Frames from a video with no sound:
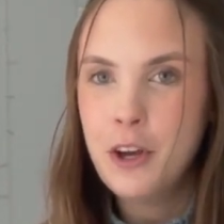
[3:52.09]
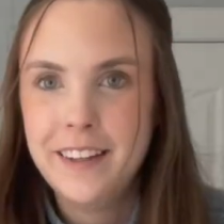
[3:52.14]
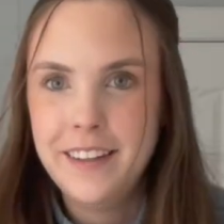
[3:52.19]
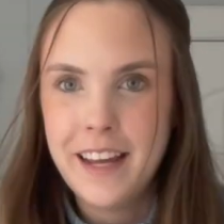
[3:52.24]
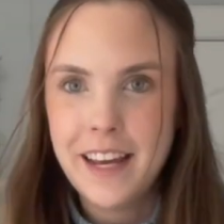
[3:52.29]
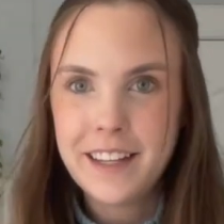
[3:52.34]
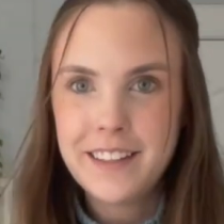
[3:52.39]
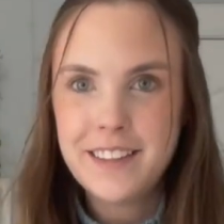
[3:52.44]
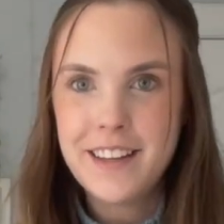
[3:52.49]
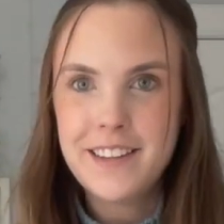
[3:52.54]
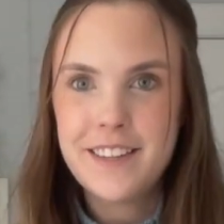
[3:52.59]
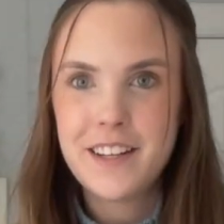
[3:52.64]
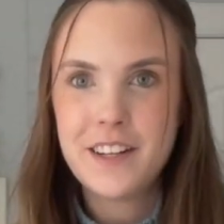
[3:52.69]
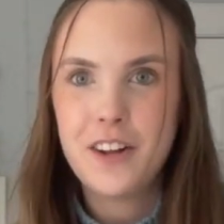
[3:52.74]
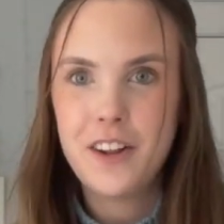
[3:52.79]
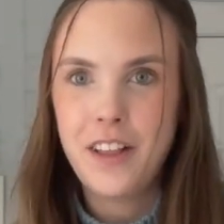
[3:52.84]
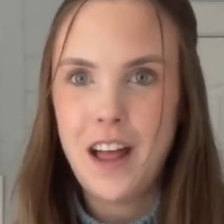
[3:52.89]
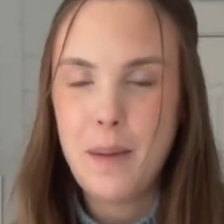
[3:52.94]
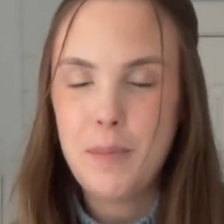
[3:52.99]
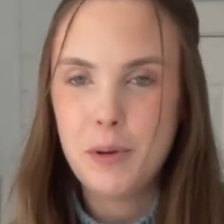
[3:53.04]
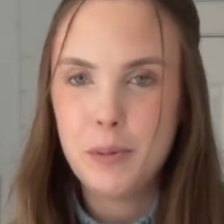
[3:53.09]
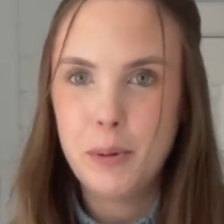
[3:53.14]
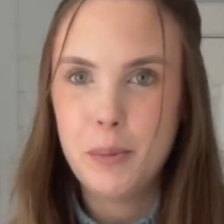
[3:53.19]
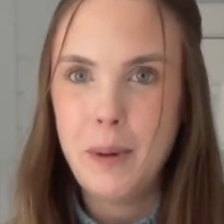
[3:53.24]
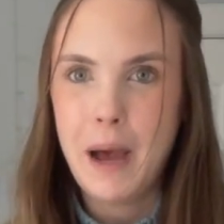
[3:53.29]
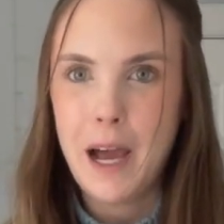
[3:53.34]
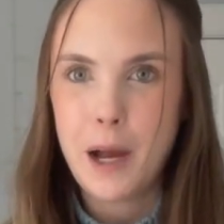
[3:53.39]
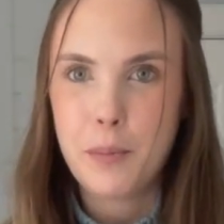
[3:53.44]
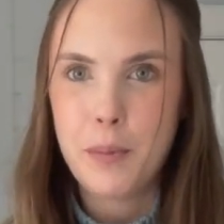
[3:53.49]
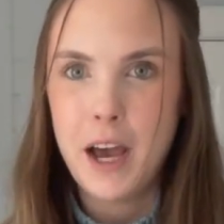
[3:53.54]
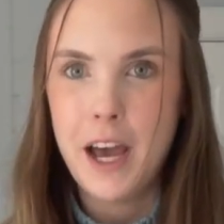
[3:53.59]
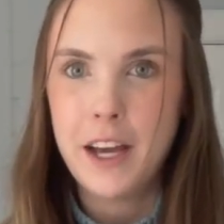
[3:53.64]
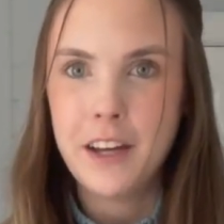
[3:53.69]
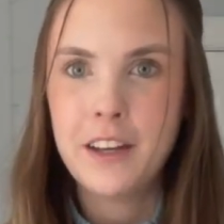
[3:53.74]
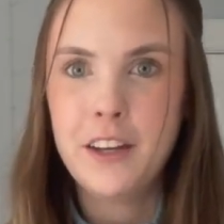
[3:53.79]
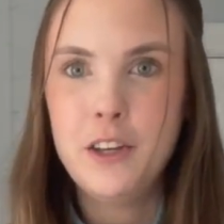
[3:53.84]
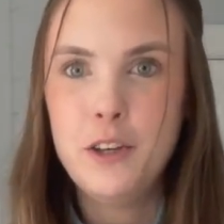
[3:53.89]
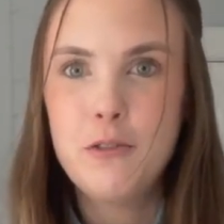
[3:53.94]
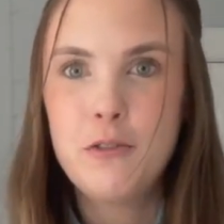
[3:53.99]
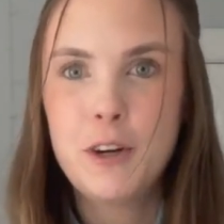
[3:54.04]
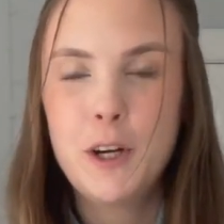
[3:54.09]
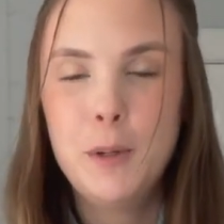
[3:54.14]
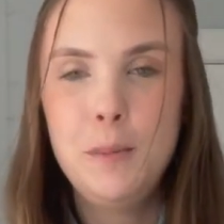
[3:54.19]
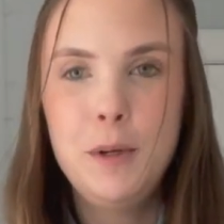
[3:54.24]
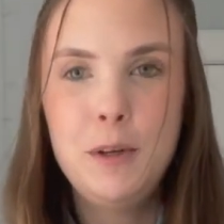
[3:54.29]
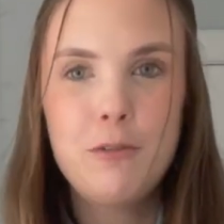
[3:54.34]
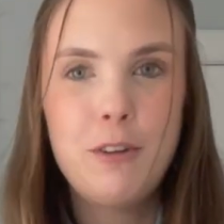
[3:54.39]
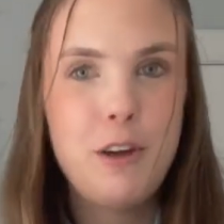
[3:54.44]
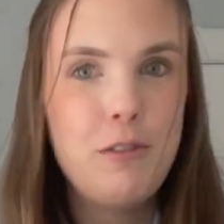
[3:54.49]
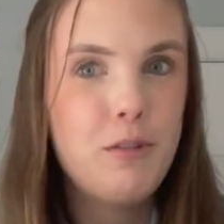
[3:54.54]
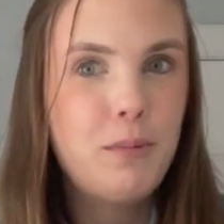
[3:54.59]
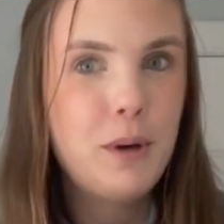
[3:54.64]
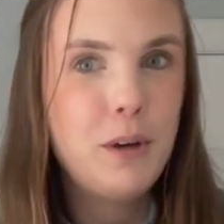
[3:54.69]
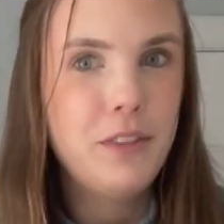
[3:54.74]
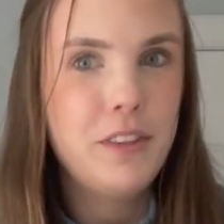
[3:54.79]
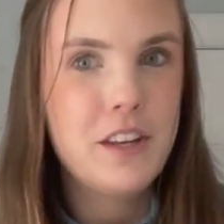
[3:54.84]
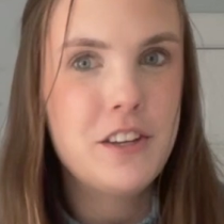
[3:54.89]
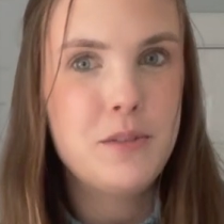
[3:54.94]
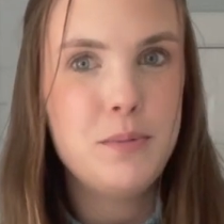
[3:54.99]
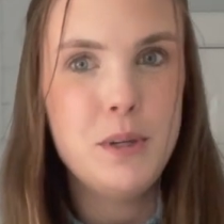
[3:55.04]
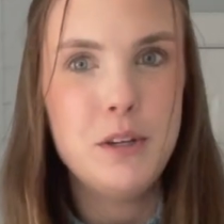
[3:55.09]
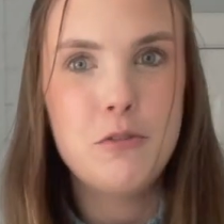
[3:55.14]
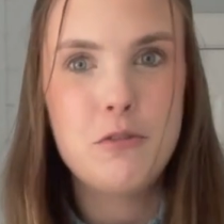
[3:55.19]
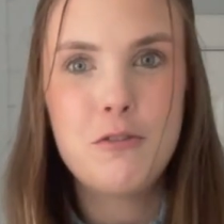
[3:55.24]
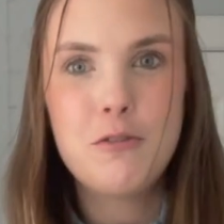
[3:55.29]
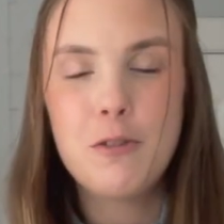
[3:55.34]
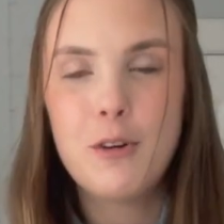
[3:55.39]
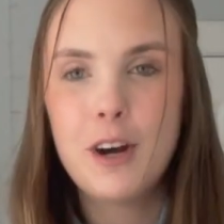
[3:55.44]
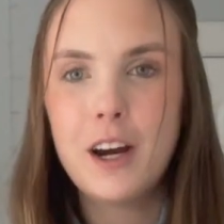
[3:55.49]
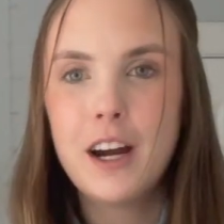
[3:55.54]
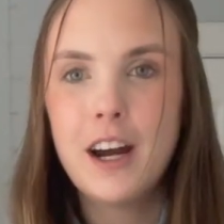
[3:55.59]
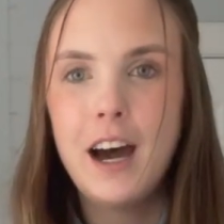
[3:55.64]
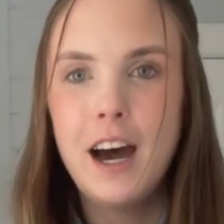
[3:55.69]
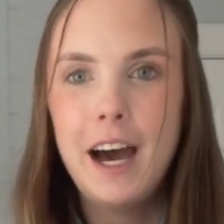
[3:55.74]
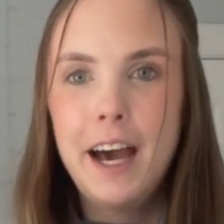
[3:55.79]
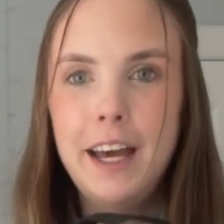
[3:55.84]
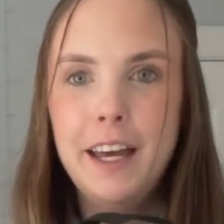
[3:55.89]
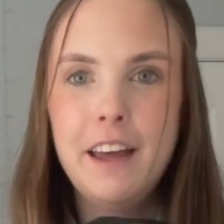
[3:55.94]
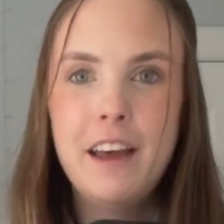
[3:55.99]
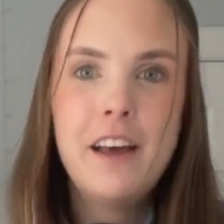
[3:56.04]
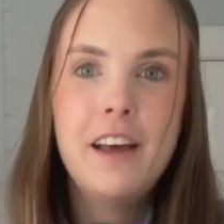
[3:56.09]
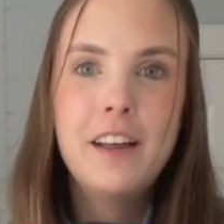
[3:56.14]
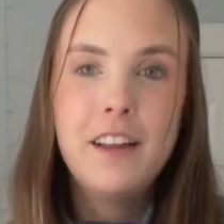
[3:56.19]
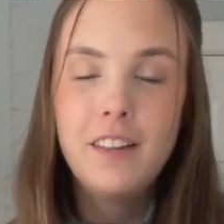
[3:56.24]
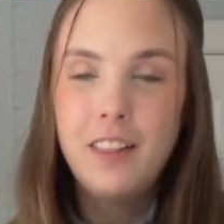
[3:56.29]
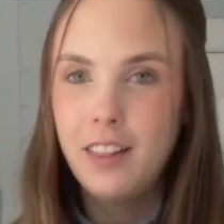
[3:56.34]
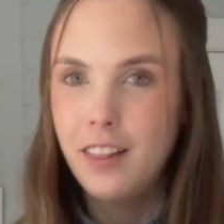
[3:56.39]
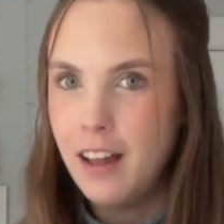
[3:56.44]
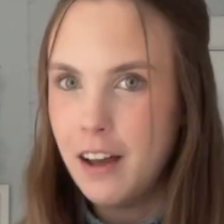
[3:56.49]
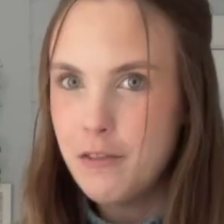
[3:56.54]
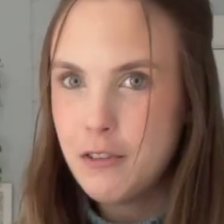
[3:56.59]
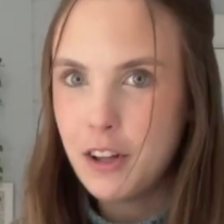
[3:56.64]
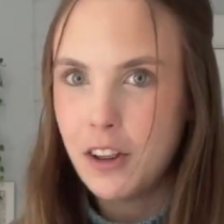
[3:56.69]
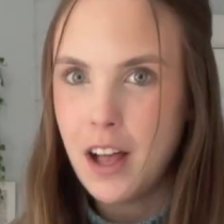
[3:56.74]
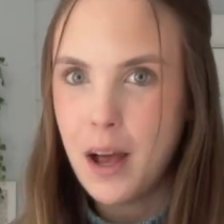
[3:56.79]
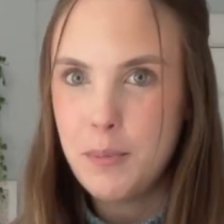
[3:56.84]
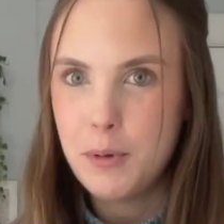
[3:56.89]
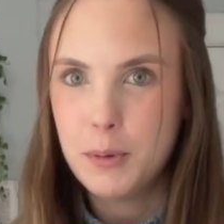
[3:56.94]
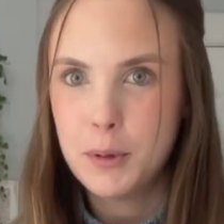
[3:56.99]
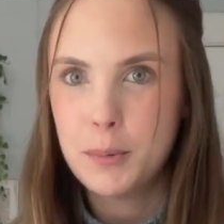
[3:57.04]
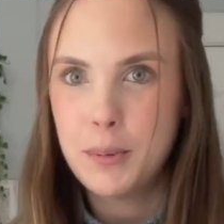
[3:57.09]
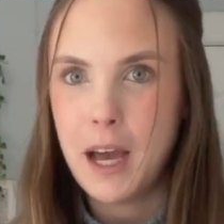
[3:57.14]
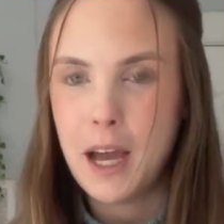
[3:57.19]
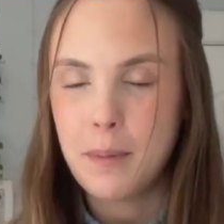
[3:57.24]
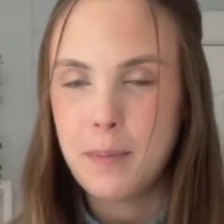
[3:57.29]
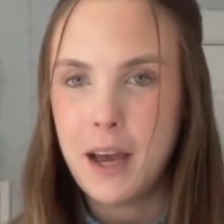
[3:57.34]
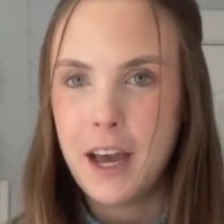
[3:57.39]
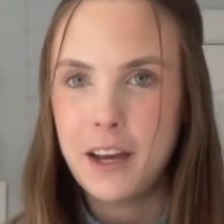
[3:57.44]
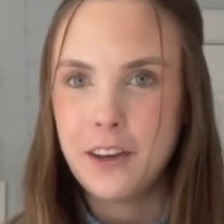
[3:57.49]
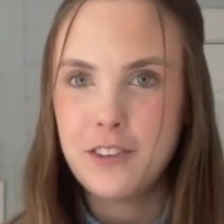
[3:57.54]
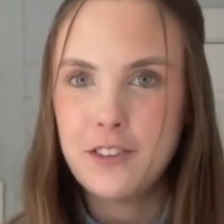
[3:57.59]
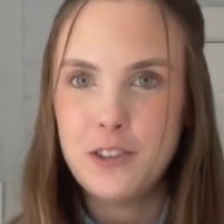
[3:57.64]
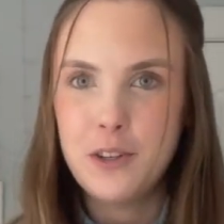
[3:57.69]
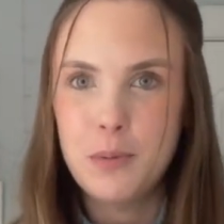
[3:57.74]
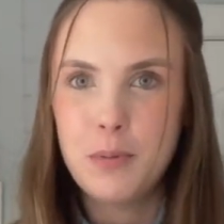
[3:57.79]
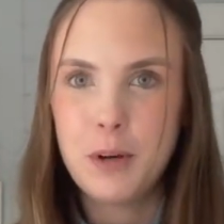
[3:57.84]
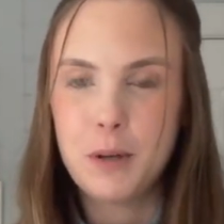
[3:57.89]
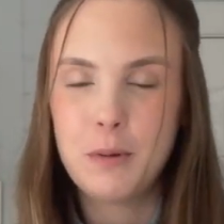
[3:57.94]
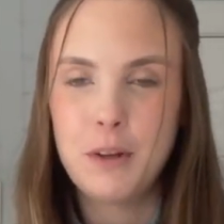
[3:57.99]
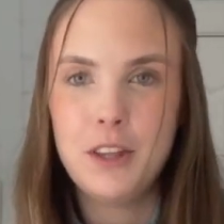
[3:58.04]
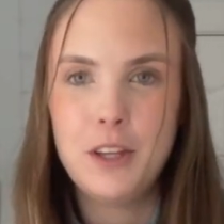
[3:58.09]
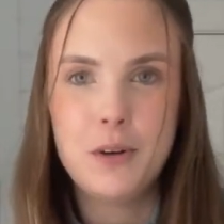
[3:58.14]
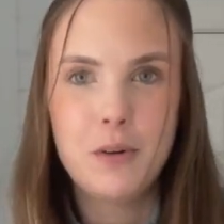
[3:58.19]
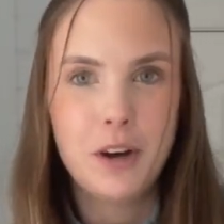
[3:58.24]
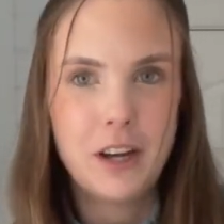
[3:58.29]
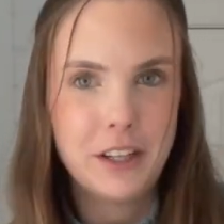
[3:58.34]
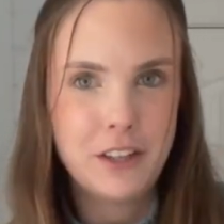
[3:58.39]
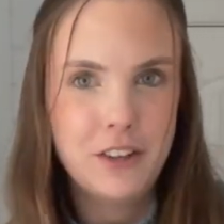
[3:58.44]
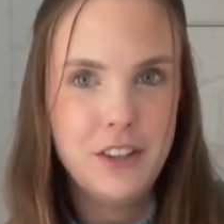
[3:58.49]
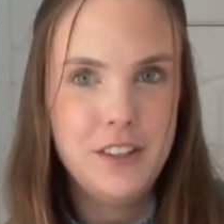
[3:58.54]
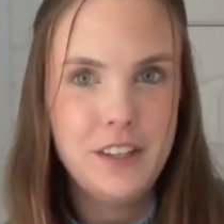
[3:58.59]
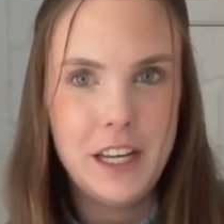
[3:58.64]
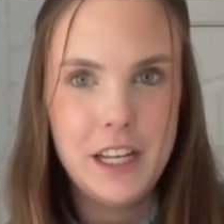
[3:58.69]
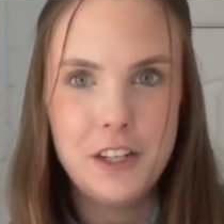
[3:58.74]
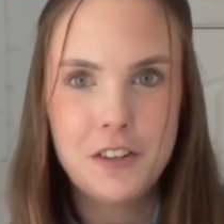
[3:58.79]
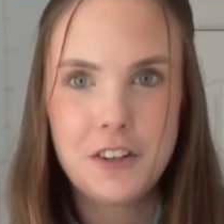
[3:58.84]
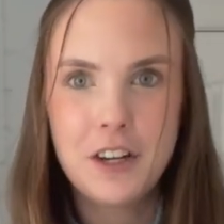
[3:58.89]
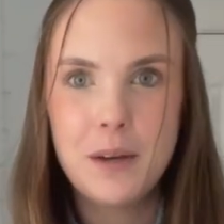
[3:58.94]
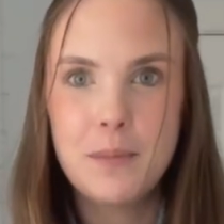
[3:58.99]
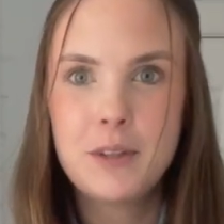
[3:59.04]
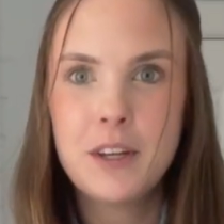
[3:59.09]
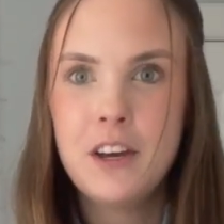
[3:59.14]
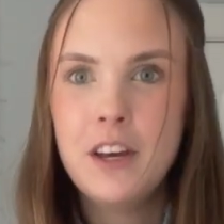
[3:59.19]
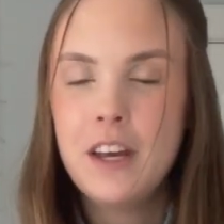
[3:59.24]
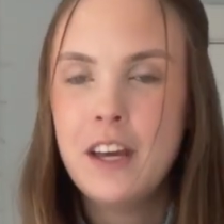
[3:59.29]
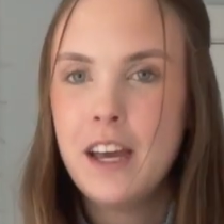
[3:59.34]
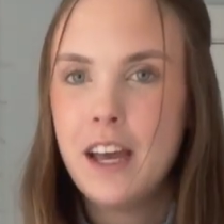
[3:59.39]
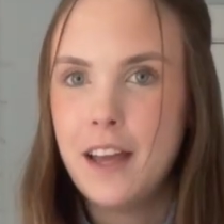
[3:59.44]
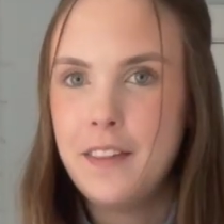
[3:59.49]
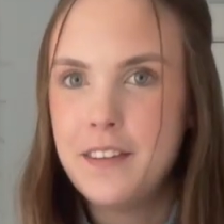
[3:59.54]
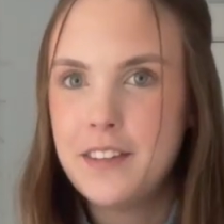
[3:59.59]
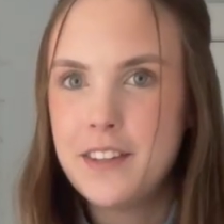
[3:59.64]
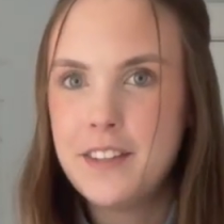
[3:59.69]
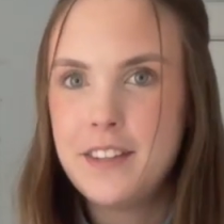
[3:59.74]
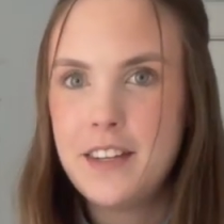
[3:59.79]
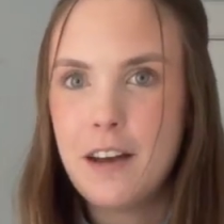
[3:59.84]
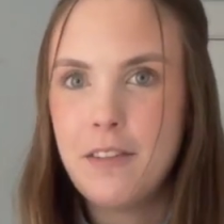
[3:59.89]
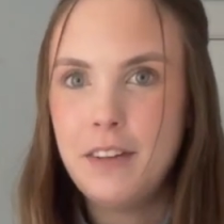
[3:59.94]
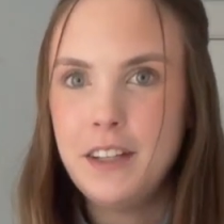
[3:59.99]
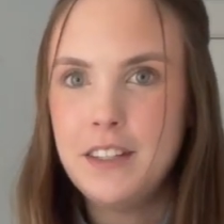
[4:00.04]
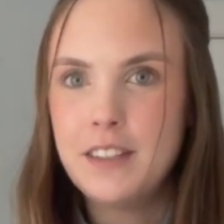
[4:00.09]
Next is a collapsible backpack. You've heard me rave about this before. I love collapsible backpacks to bring with you on your day trips, and this is definitely